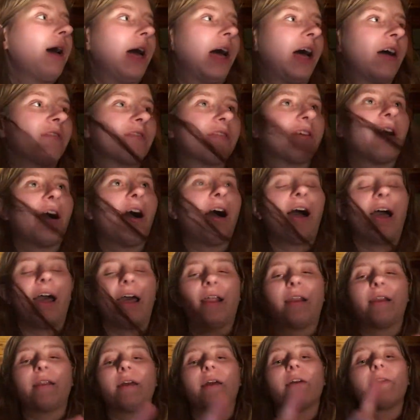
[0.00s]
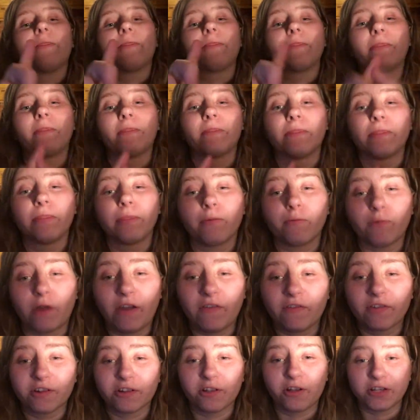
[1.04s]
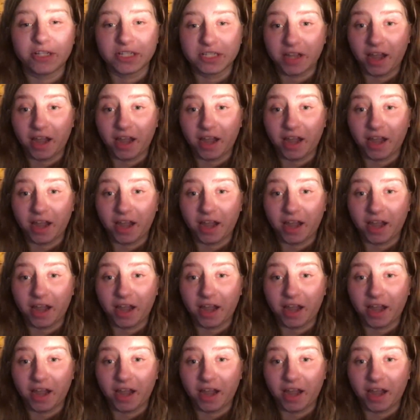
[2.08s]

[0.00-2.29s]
I've got Ravenclaw's